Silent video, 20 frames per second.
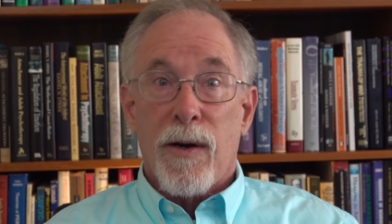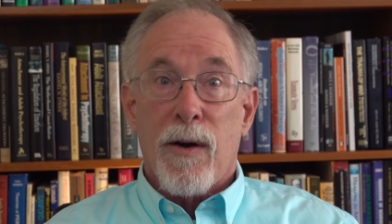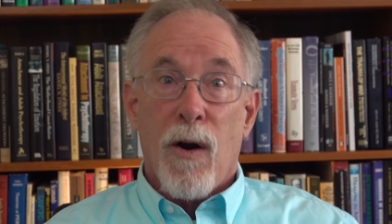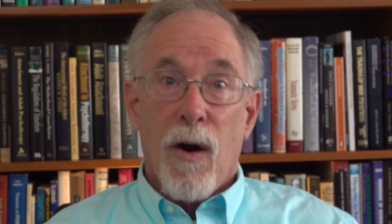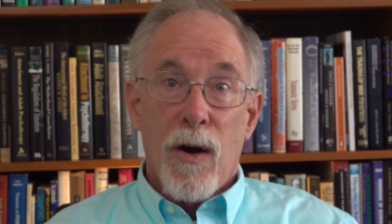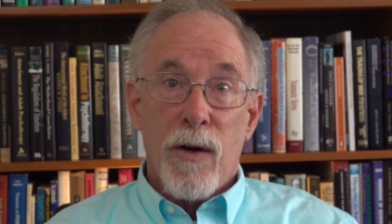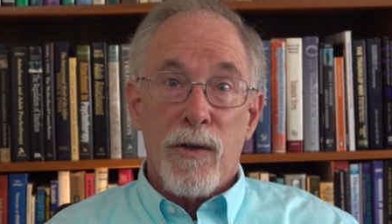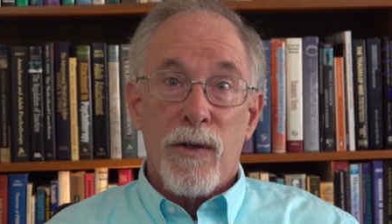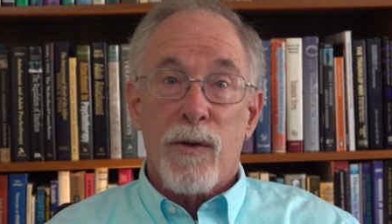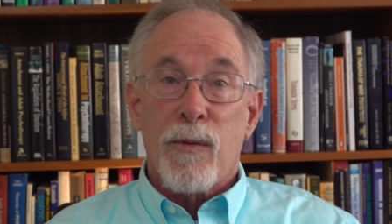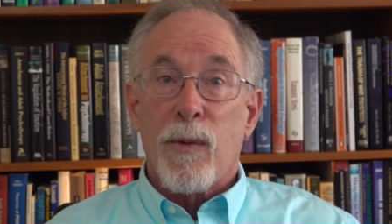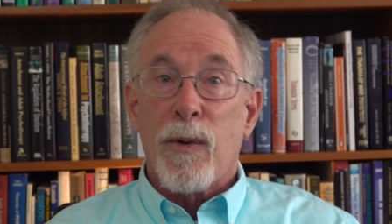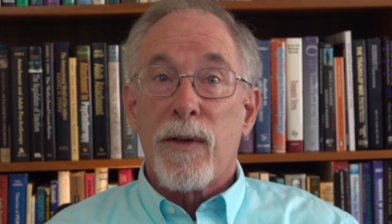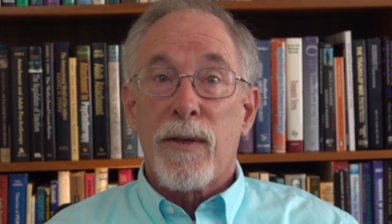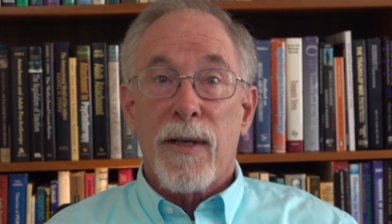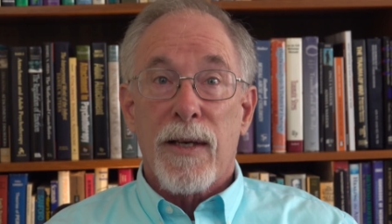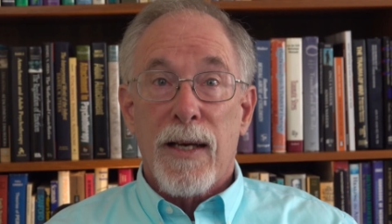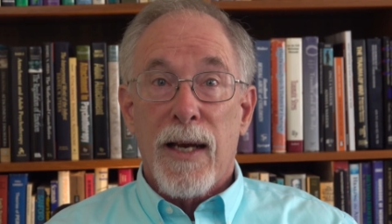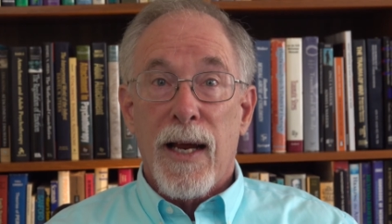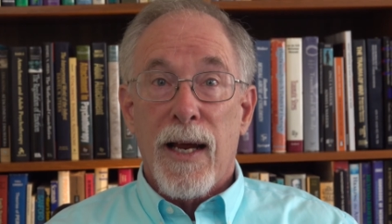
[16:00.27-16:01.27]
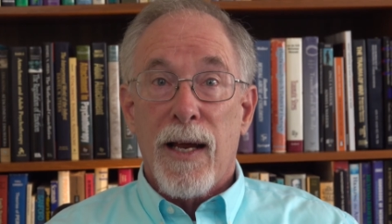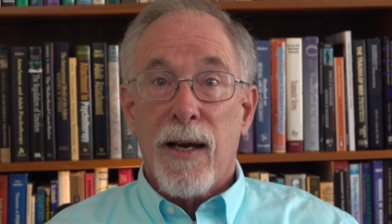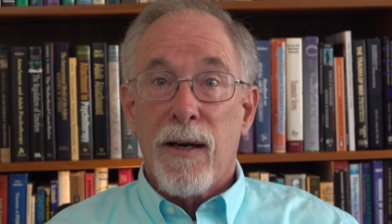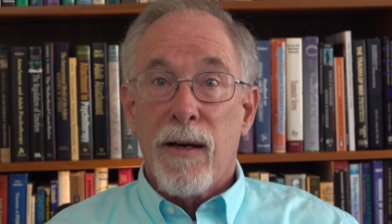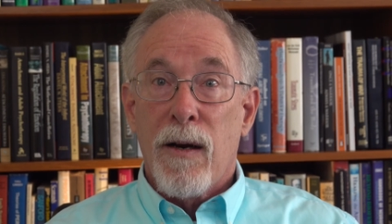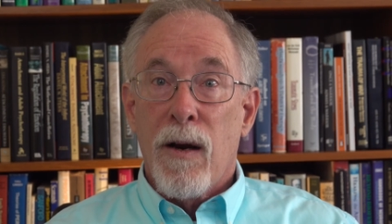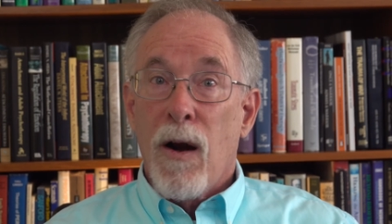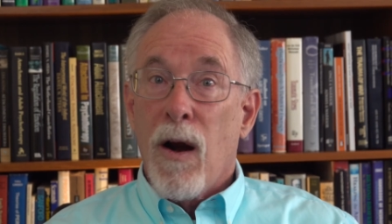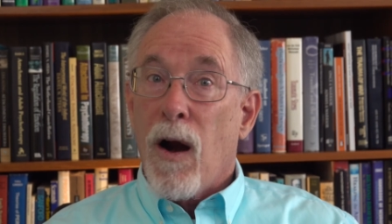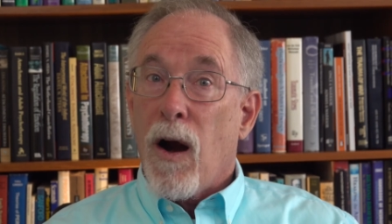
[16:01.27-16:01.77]
causes, once
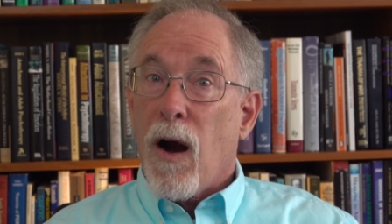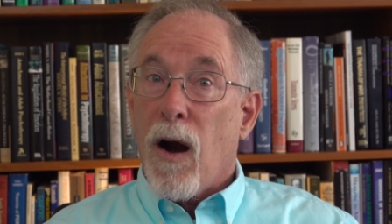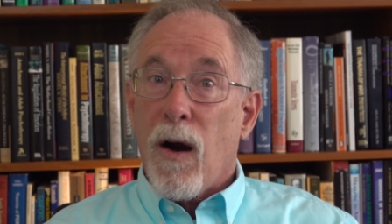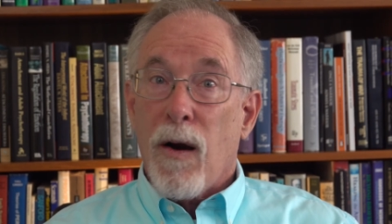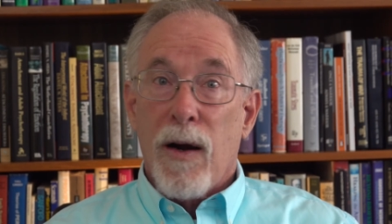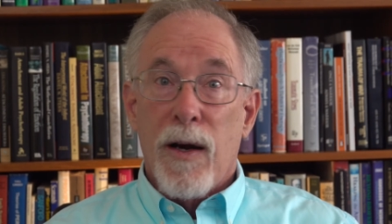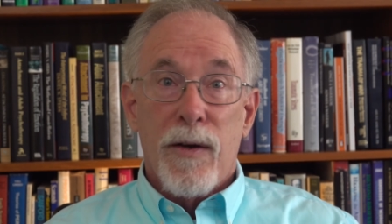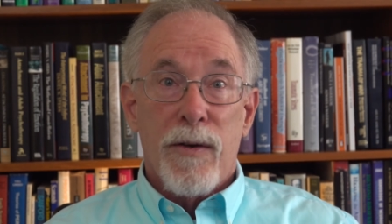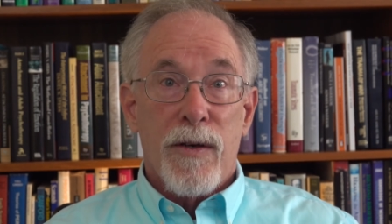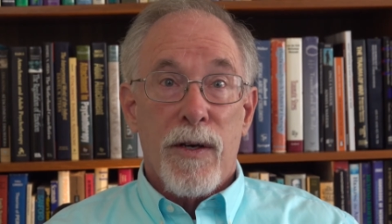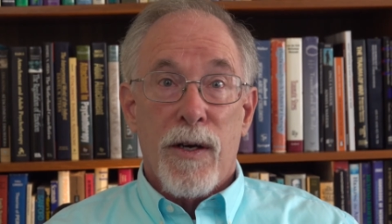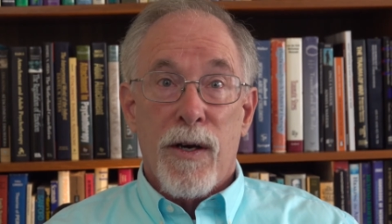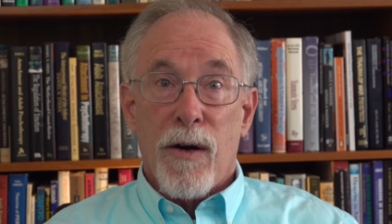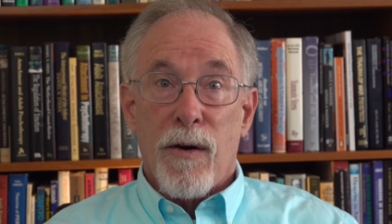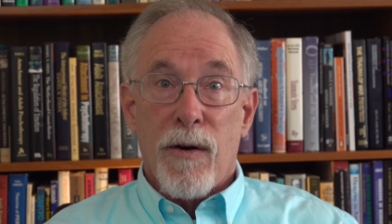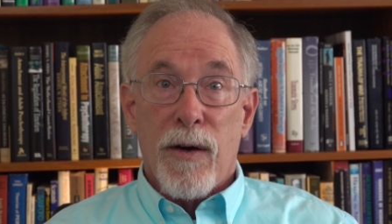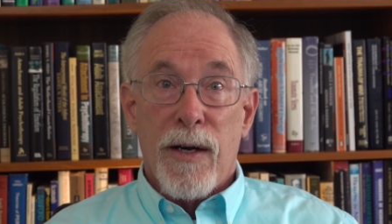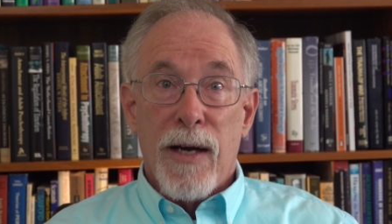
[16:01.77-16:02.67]
again, are insecure